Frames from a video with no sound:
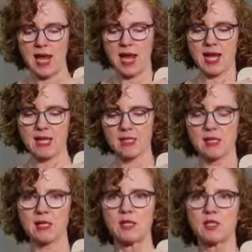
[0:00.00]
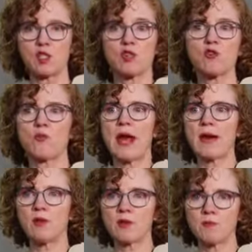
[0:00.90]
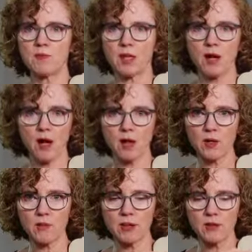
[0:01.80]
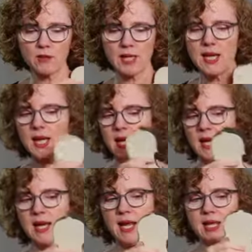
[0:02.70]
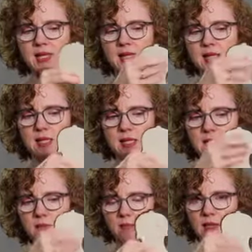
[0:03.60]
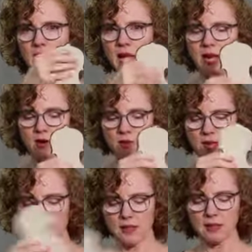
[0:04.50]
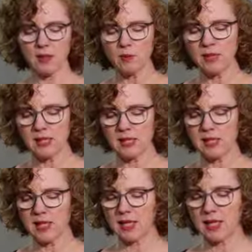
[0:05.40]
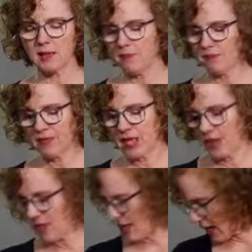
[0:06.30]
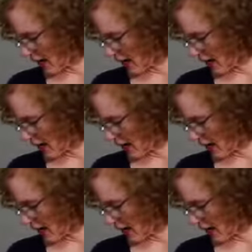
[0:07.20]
hangs, it straddles the collarbone, and it has this layer that's a little bit sticky, and then